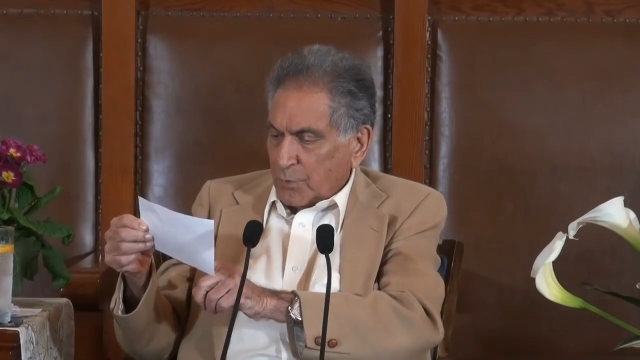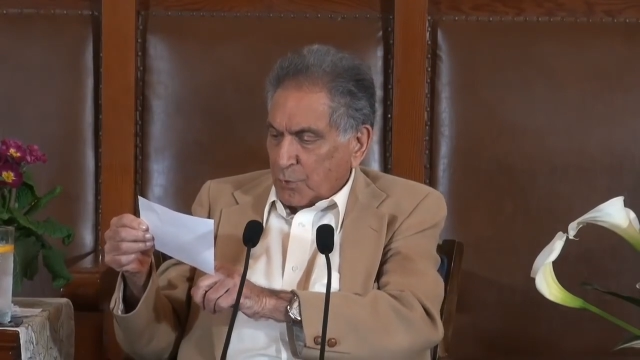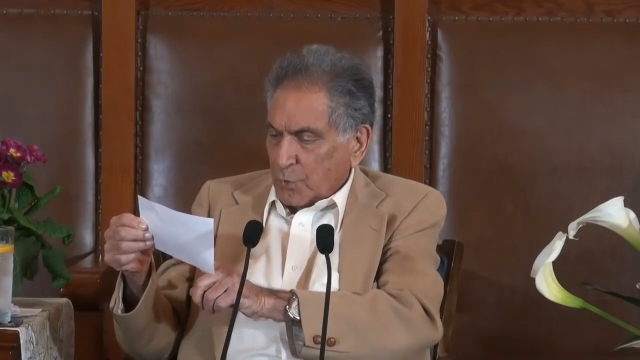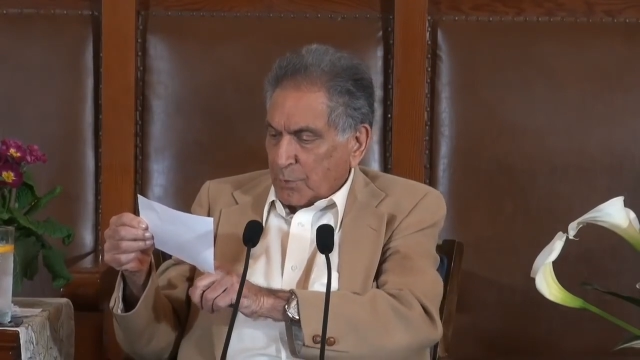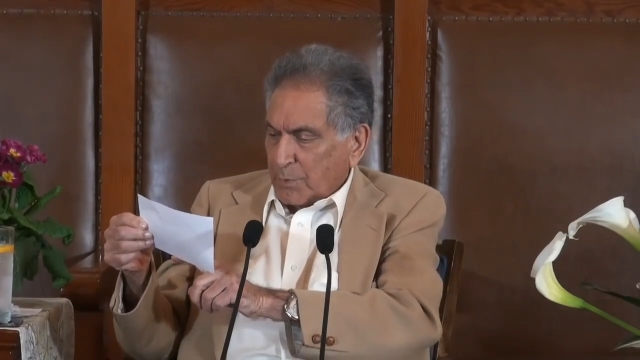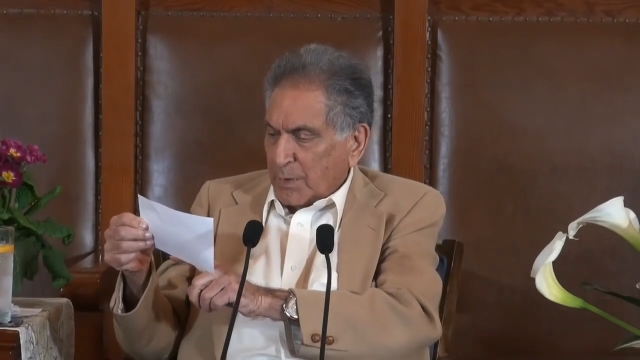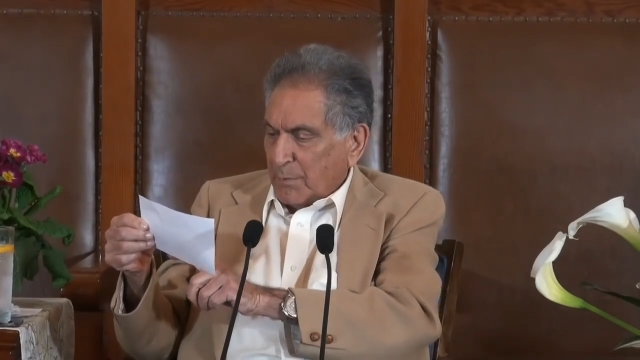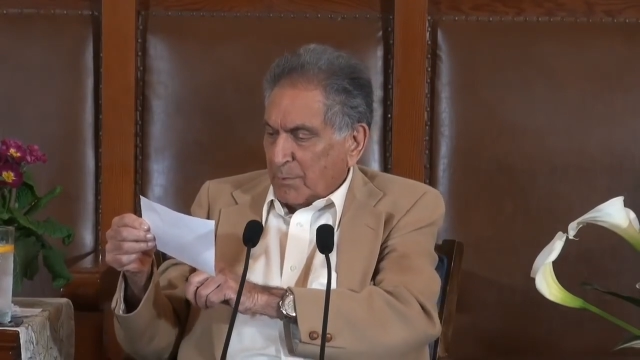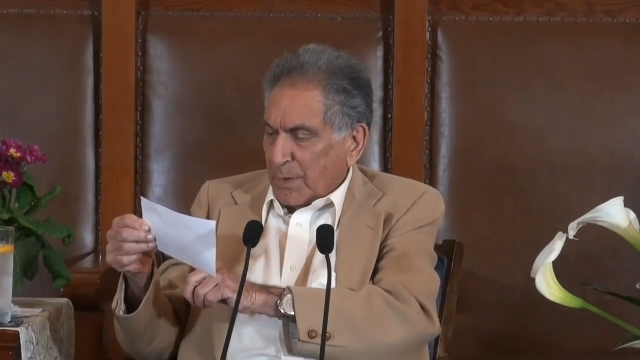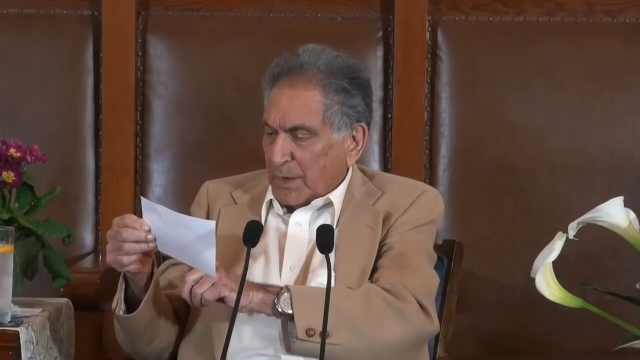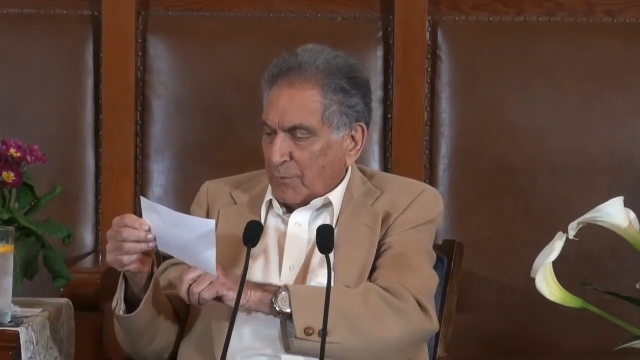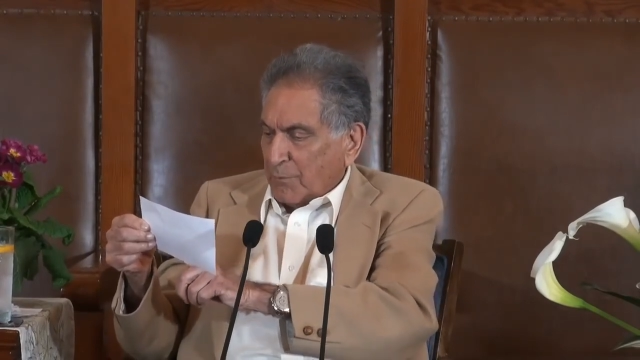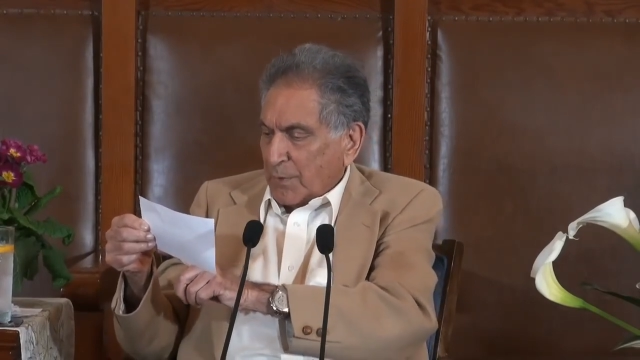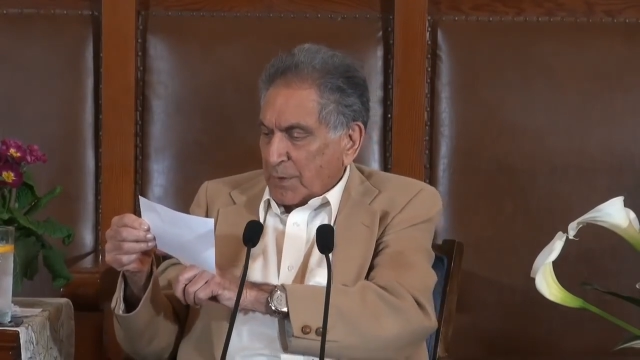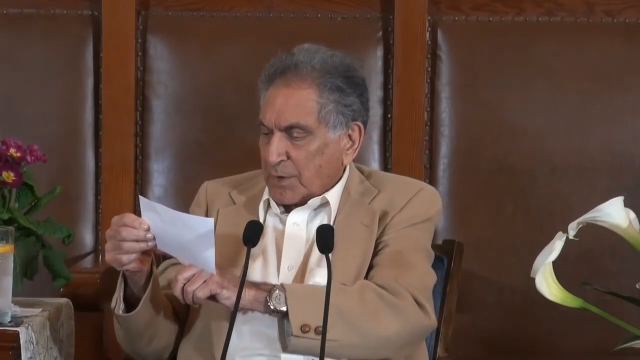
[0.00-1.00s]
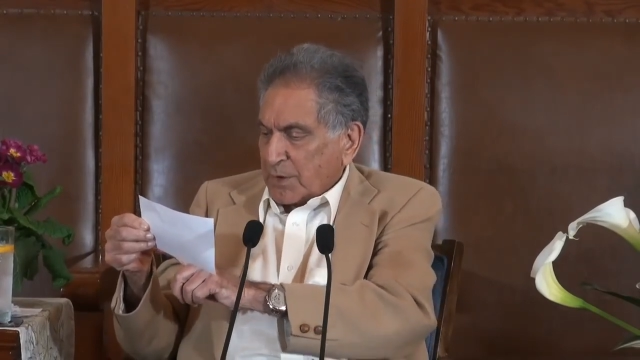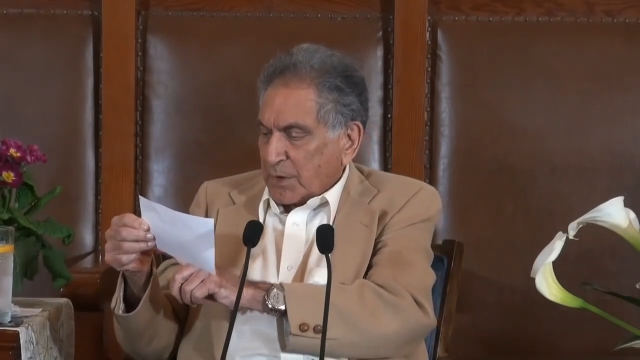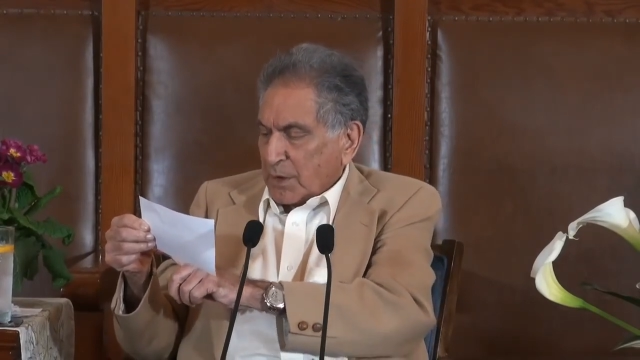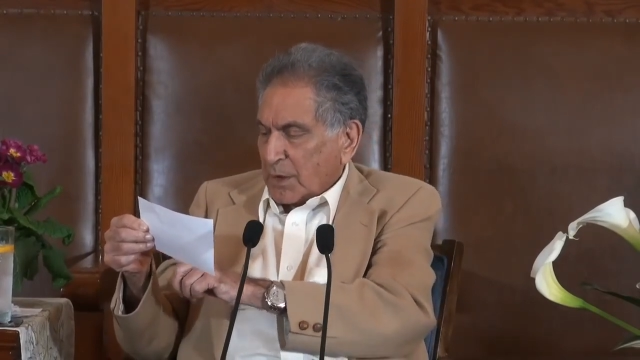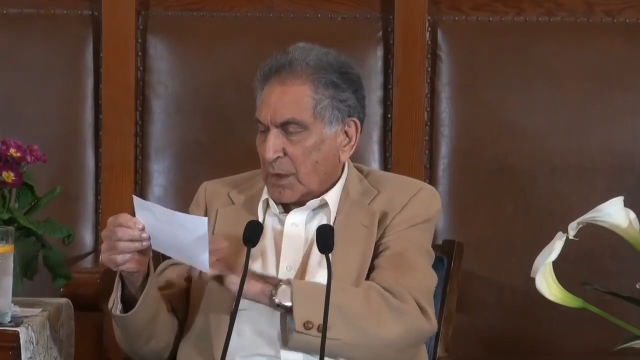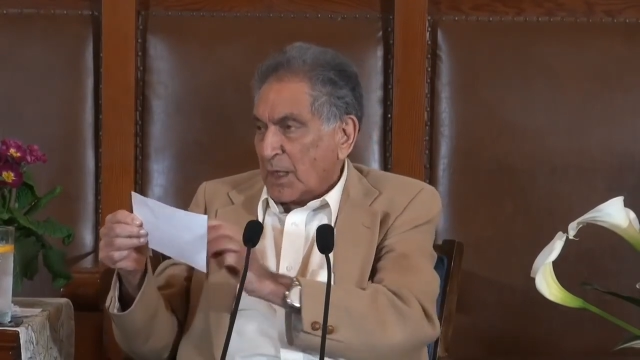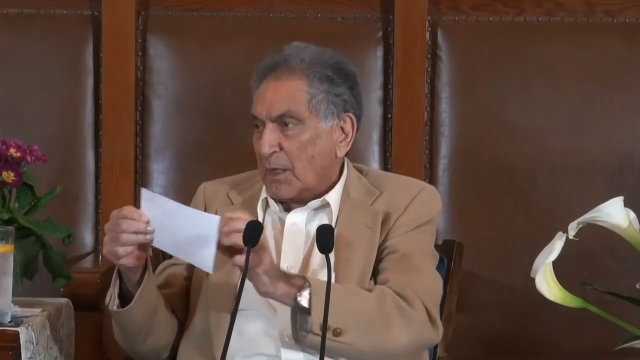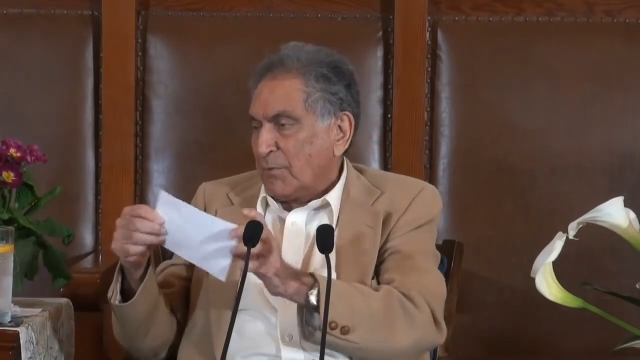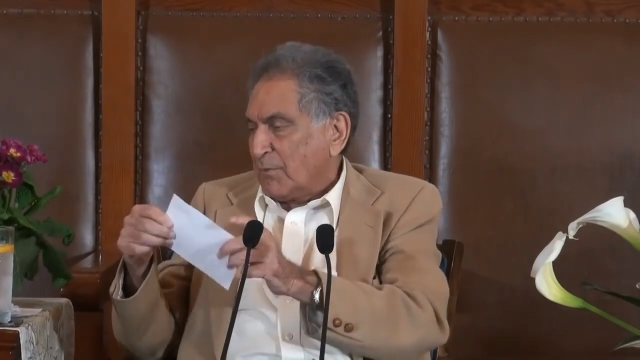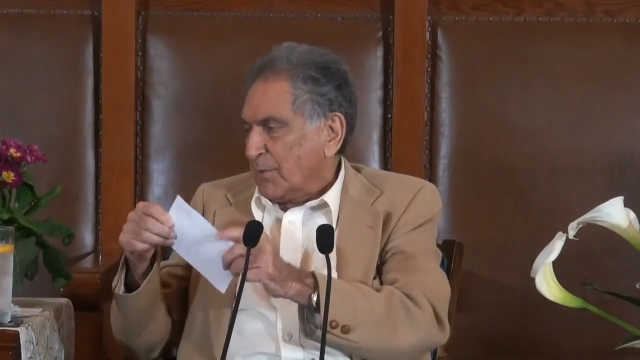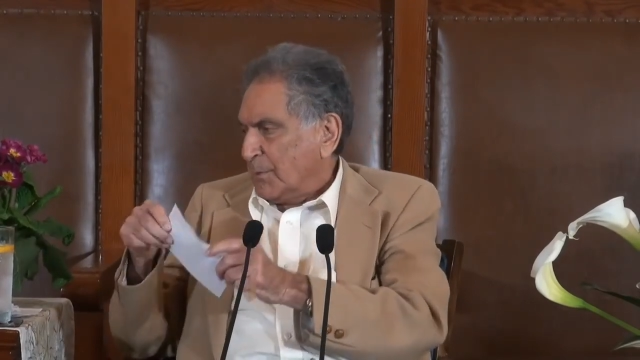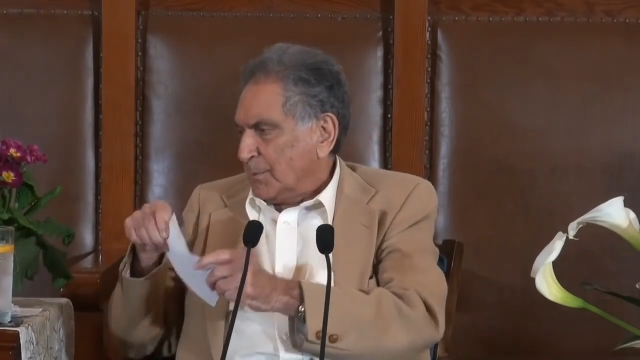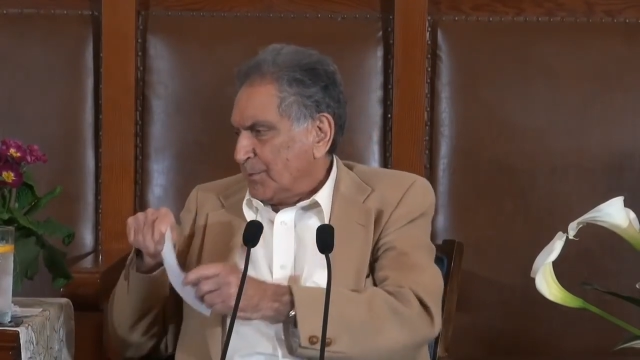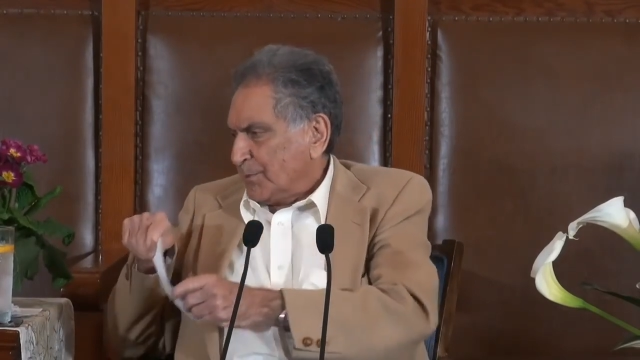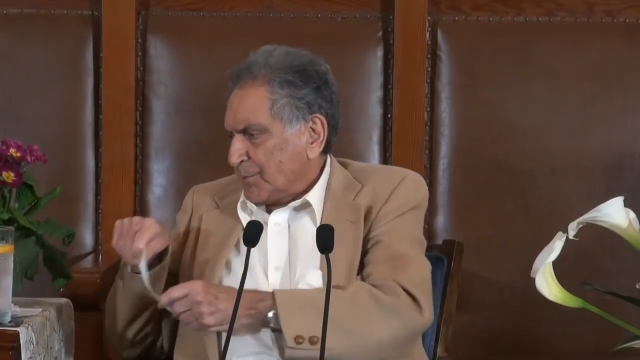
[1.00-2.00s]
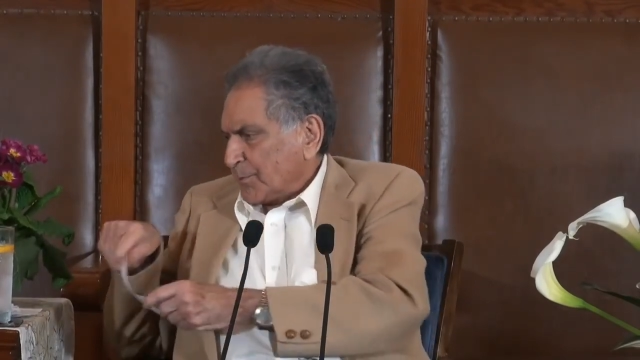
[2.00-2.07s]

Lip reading: should be manifest in life?